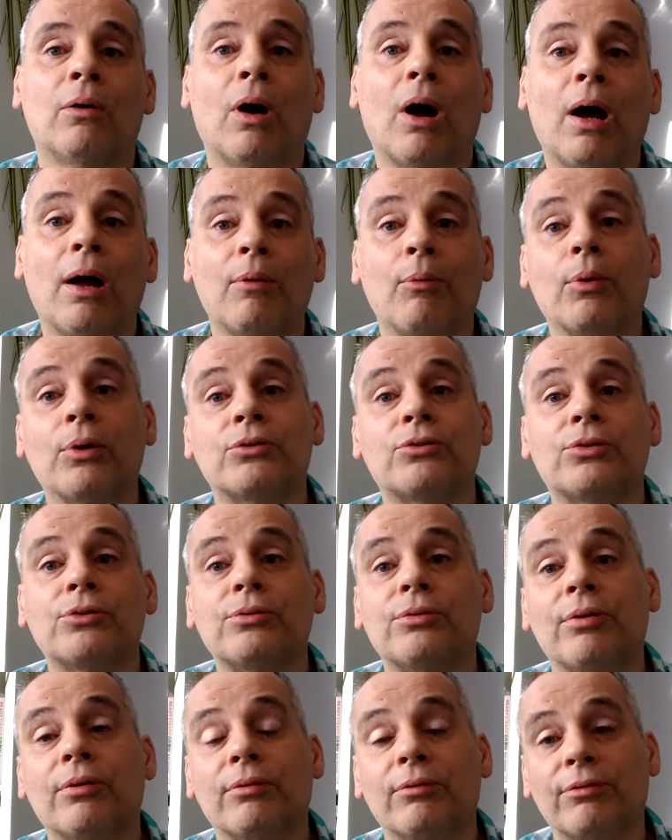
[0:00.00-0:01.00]
that. I want
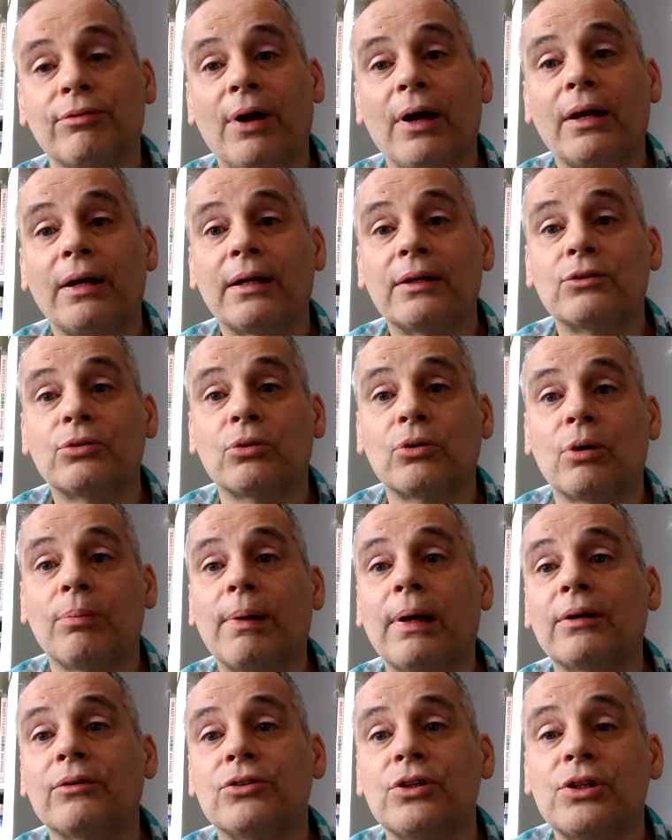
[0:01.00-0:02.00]
to finally talk
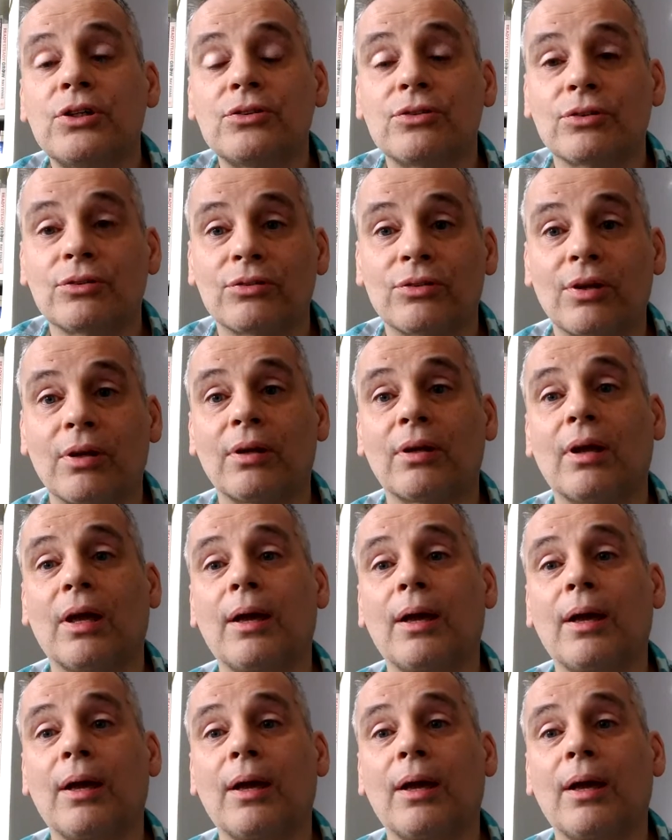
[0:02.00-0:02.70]
about Jesus,